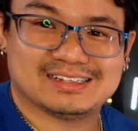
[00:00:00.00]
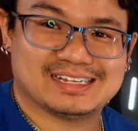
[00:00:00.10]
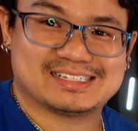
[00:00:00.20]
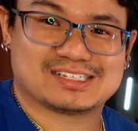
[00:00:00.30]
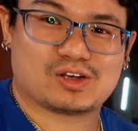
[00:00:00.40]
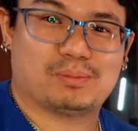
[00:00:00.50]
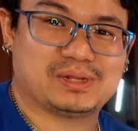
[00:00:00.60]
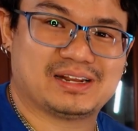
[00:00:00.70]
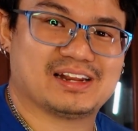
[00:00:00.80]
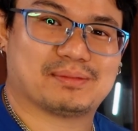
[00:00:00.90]
This is
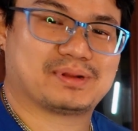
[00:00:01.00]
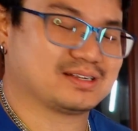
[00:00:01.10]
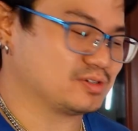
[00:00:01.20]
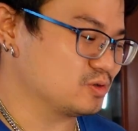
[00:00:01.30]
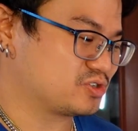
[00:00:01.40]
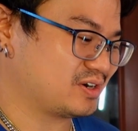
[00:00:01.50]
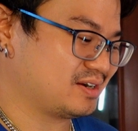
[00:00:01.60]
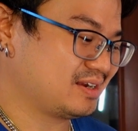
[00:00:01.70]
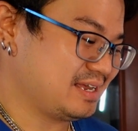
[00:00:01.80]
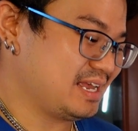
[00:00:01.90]
completely Le Plus Ultra.